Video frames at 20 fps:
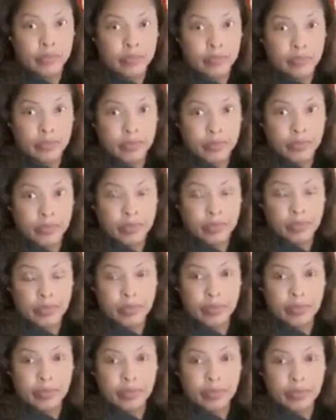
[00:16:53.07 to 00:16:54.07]

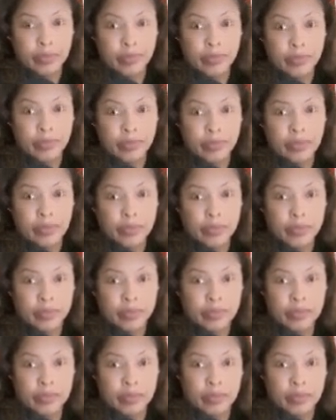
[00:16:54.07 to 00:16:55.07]

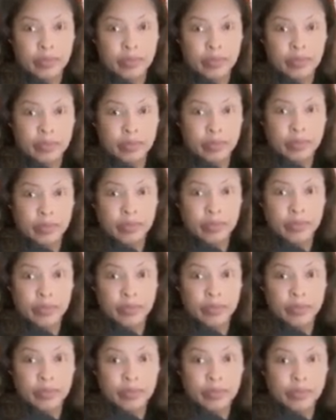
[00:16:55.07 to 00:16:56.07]

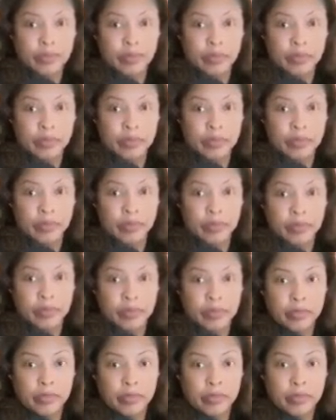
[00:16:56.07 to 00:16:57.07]

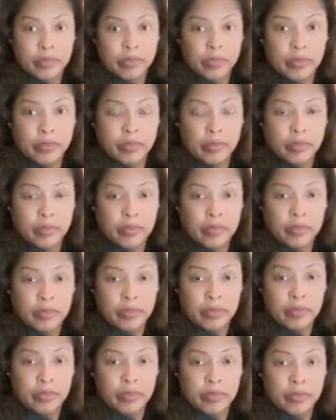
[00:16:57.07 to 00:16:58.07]

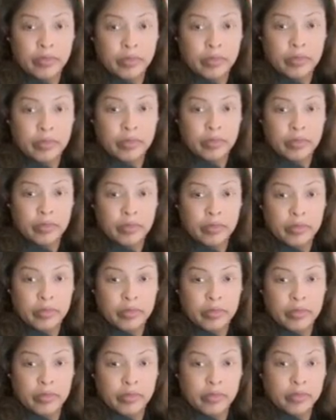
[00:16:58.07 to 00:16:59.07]

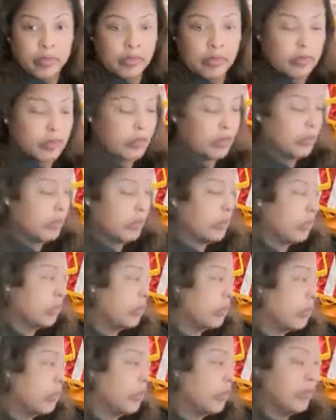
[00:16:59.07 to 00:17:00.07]

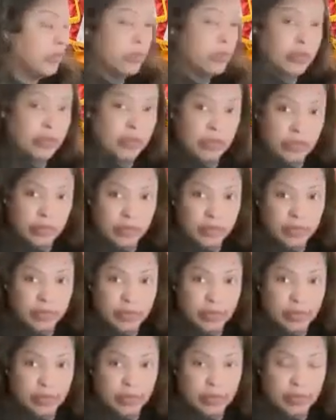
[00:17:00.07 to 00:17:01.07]
This person isn't speaking.